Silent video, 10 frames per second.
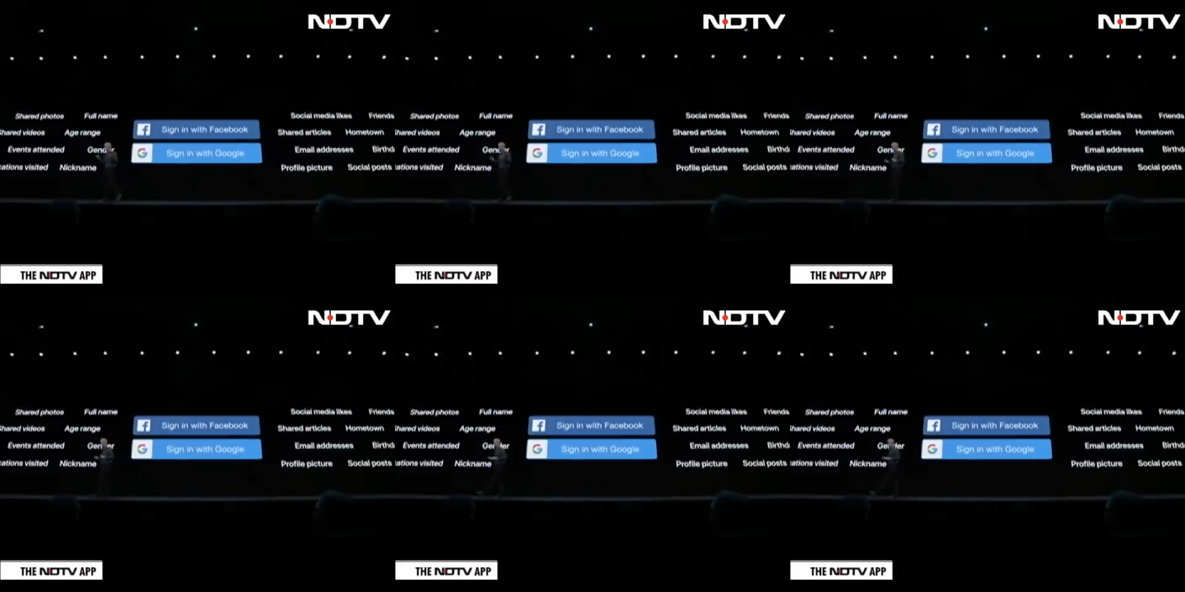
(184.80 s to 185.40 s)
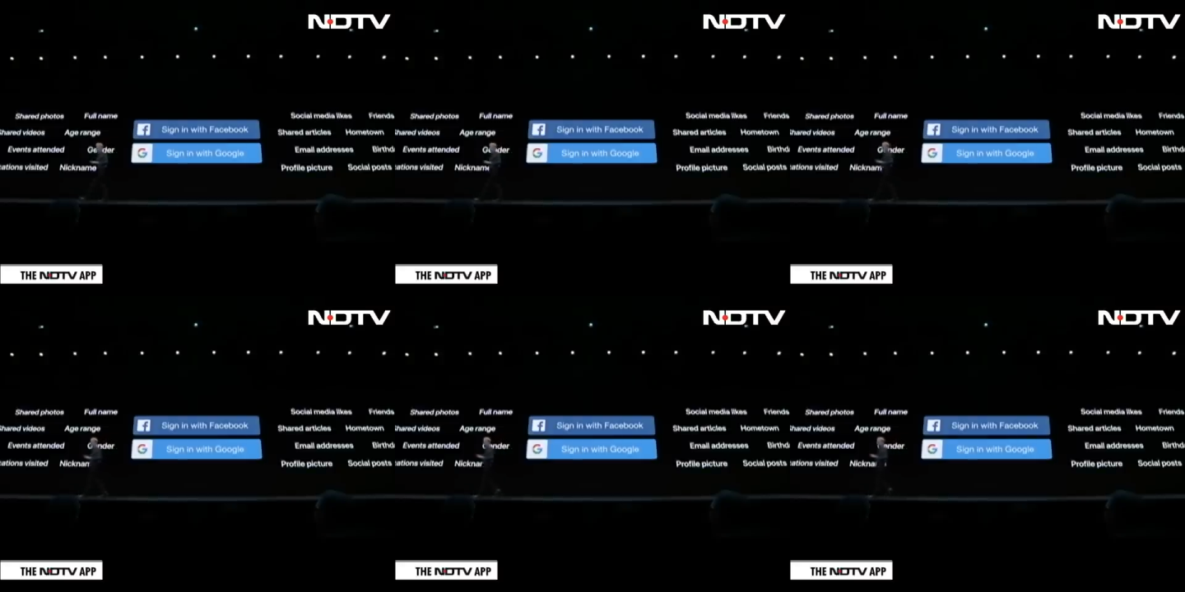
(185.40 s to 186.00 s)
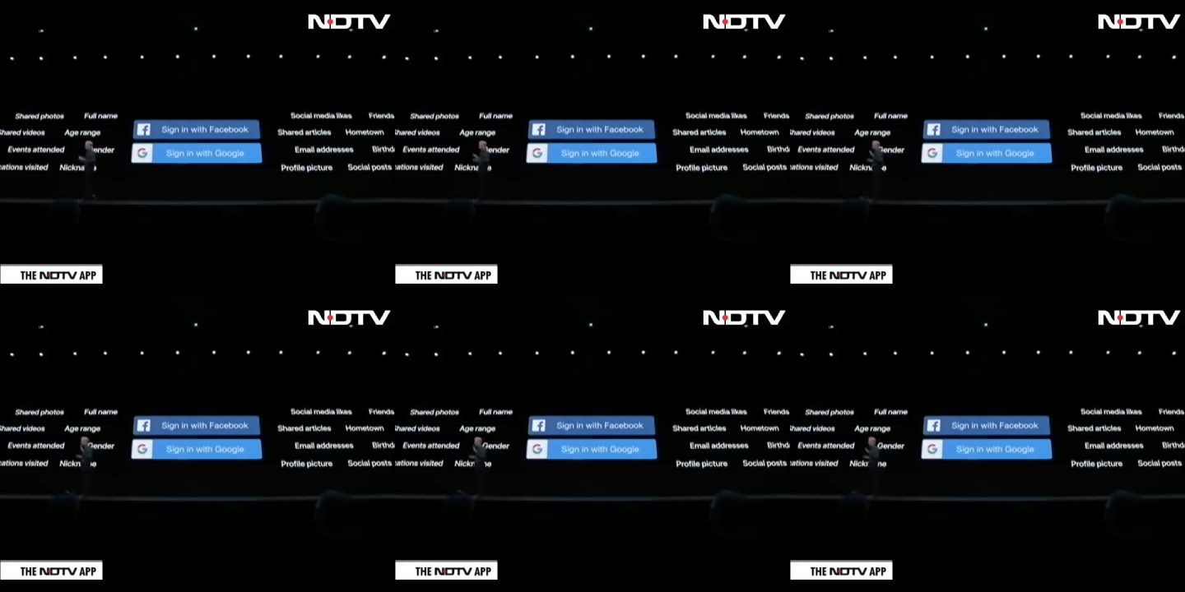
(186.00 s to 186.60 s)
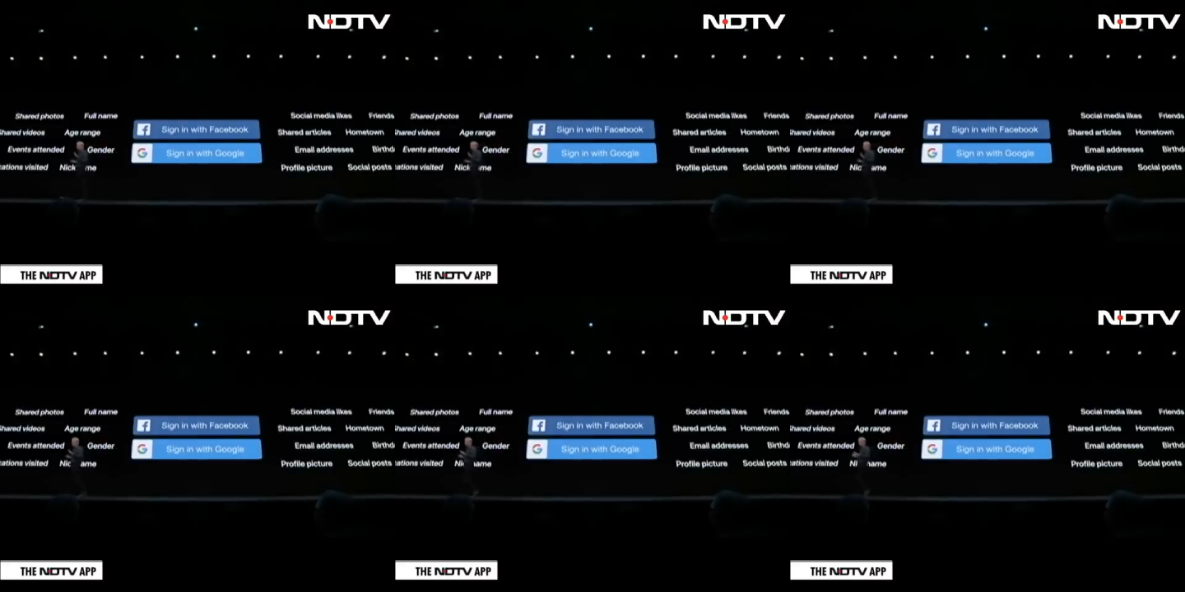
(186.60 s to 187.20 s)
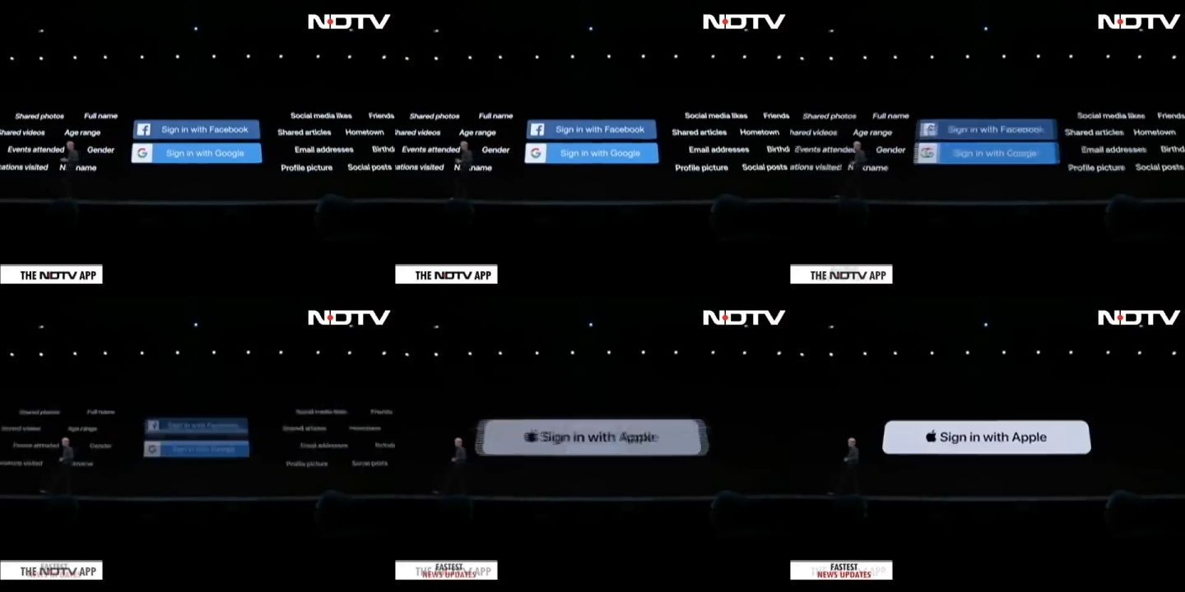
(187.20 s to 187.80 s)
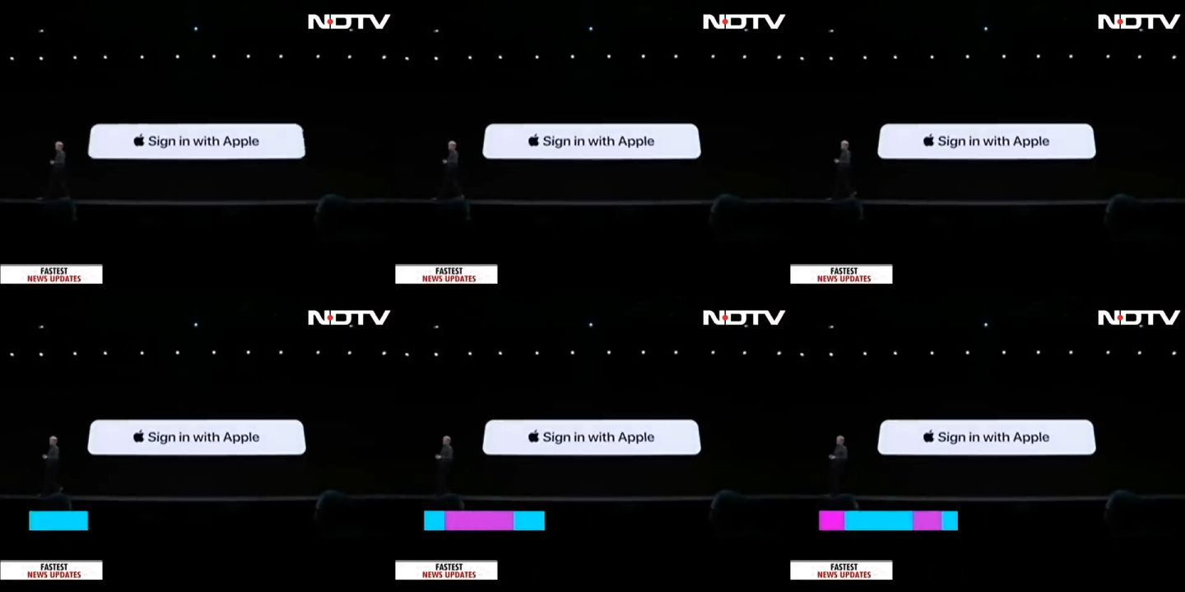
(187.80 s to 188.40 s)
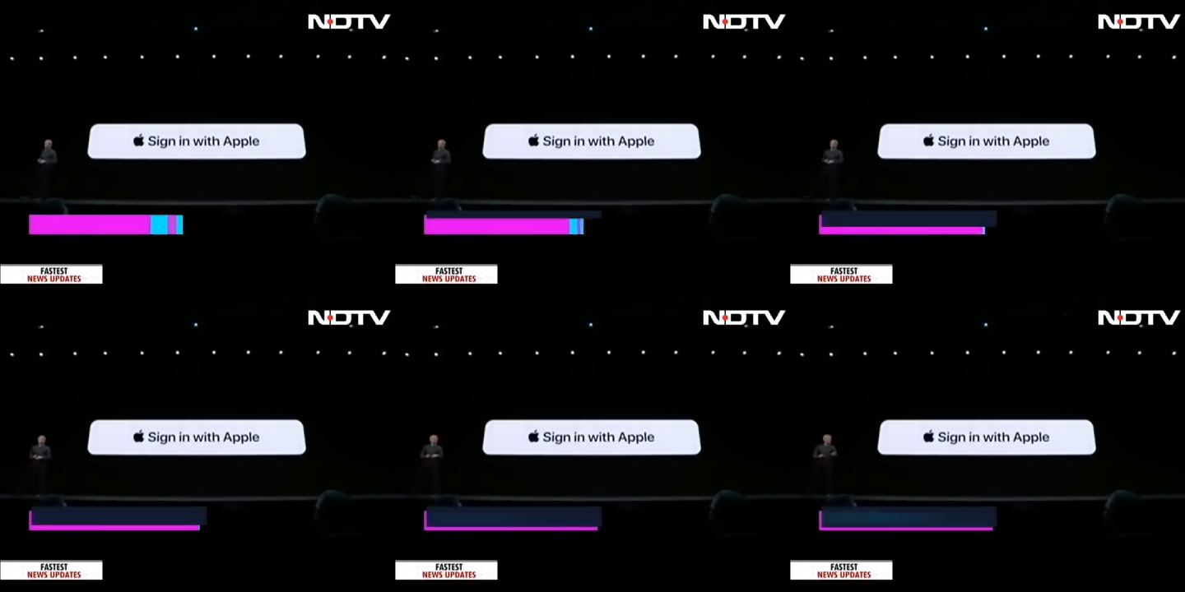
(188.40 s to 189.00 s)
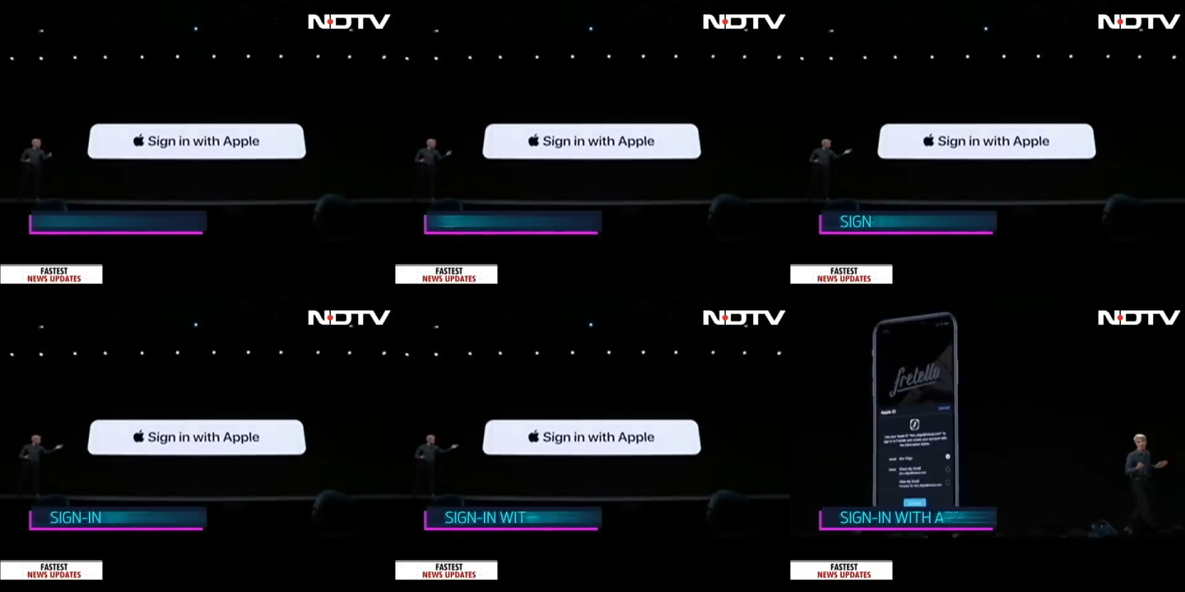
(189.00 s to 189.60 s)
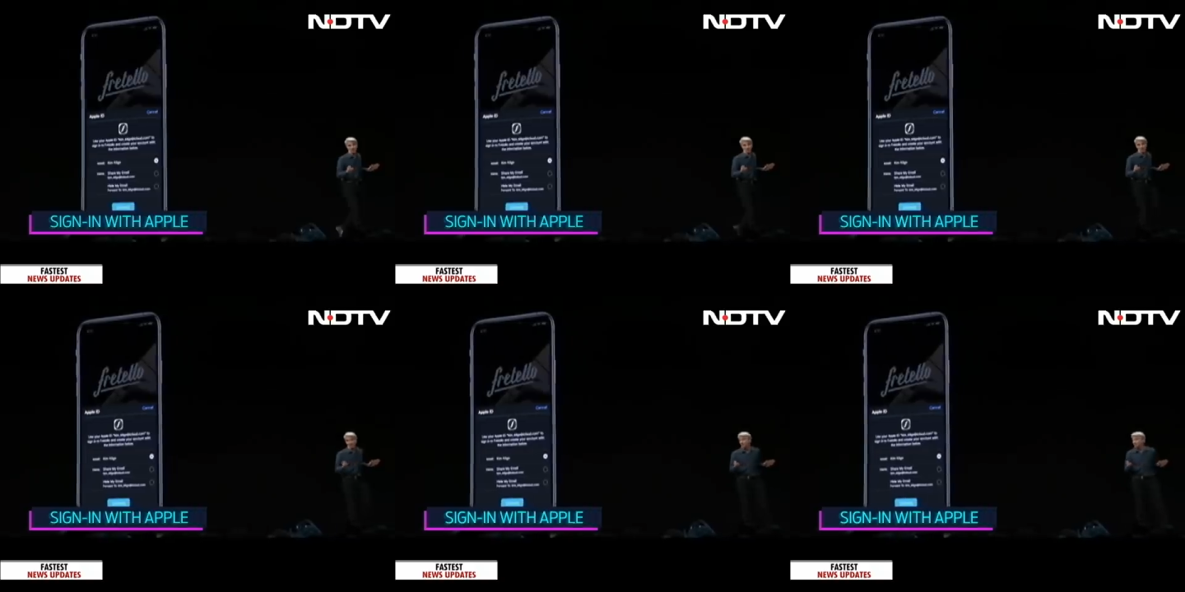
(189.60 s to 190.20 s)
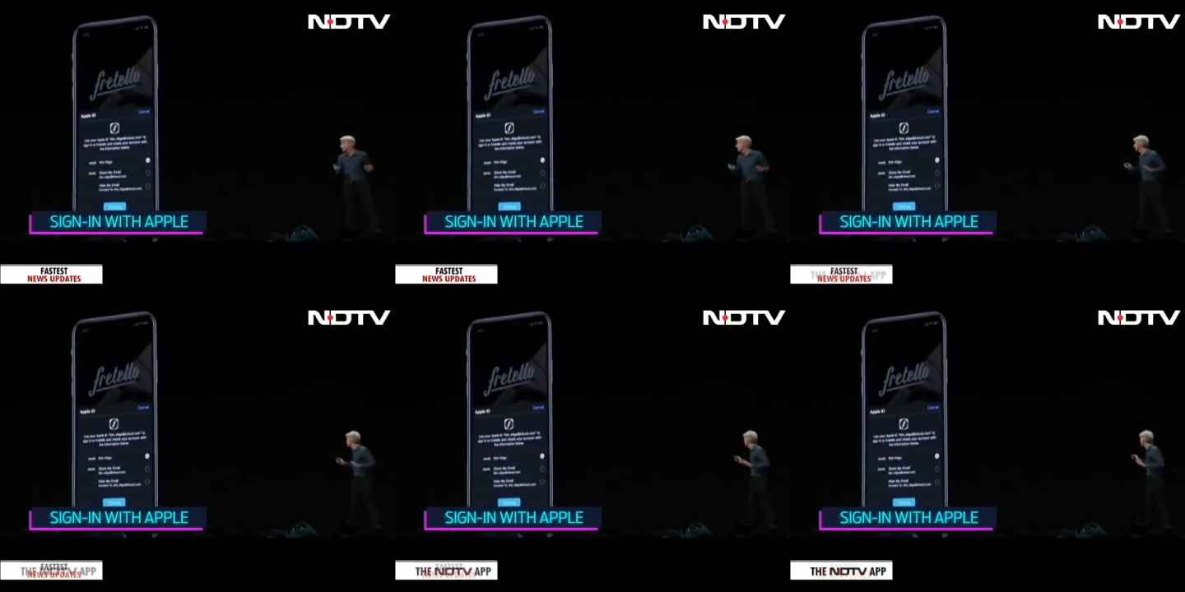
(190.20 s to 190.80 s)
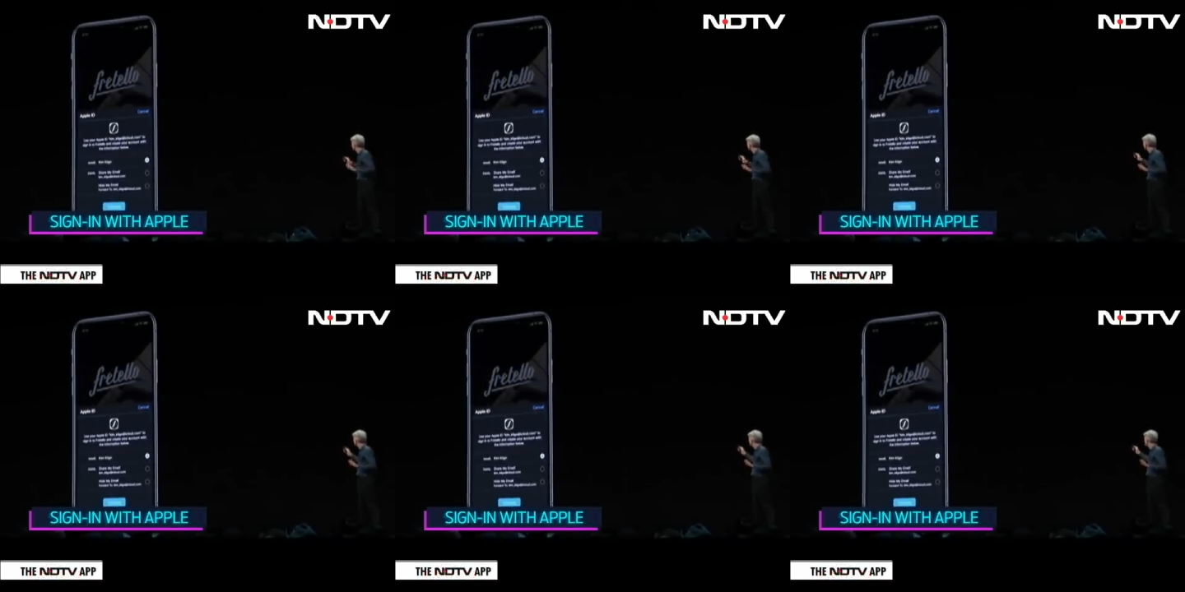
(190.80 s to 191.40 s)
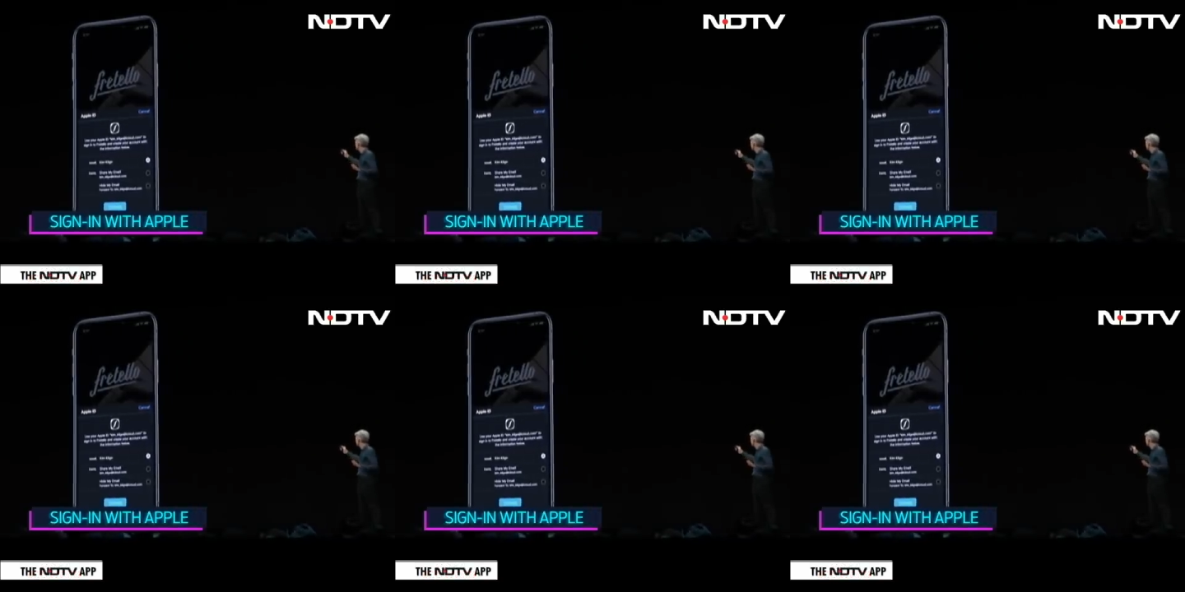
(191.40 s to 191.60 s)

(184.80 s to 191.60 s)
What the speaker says: (no speaker visible)